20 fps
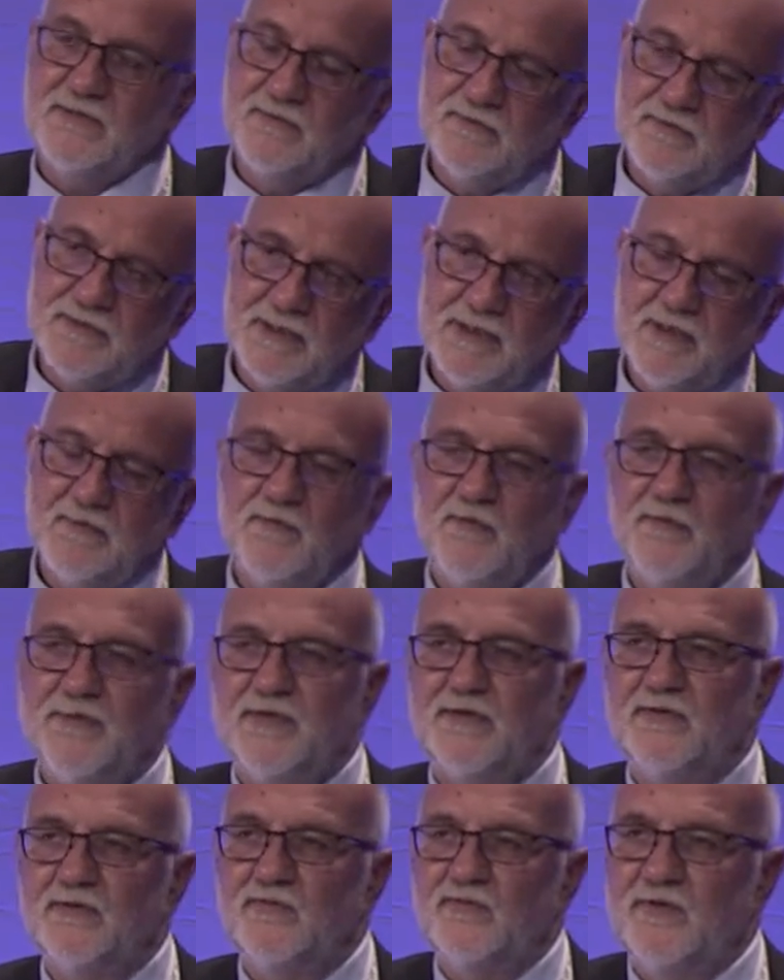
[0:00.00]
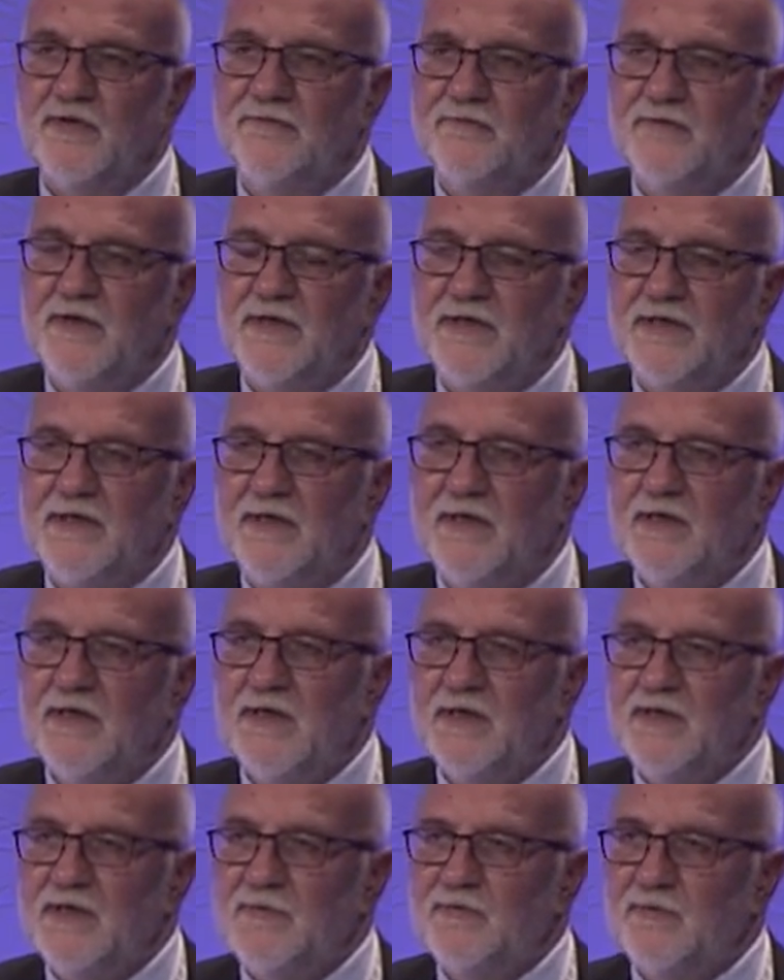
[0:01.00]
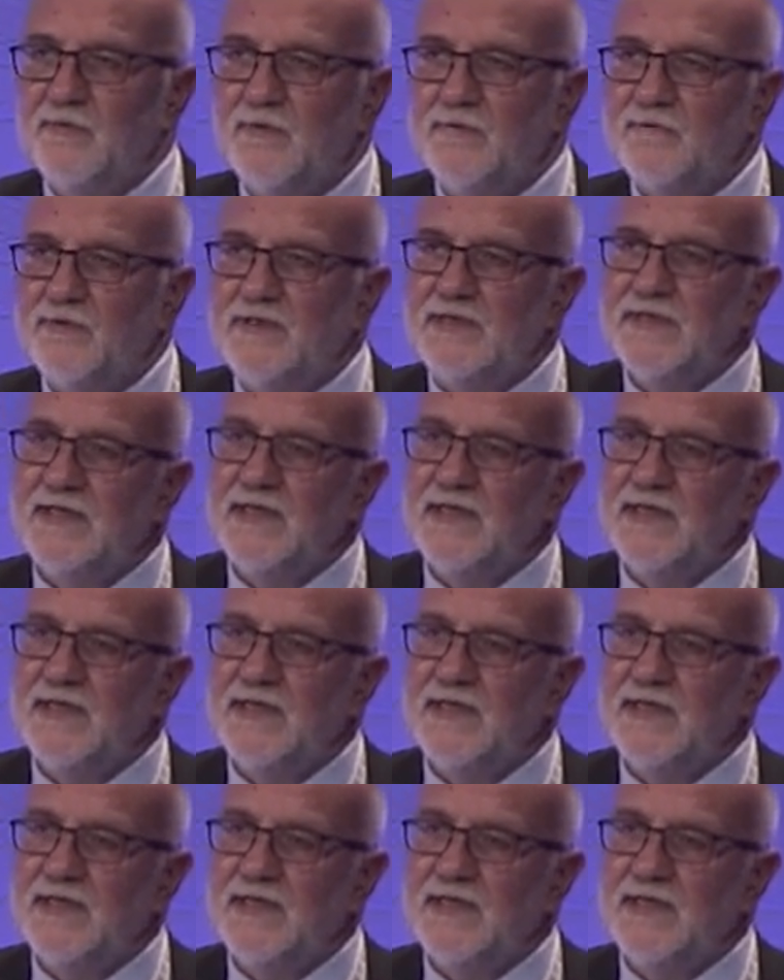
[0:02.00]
the intake of food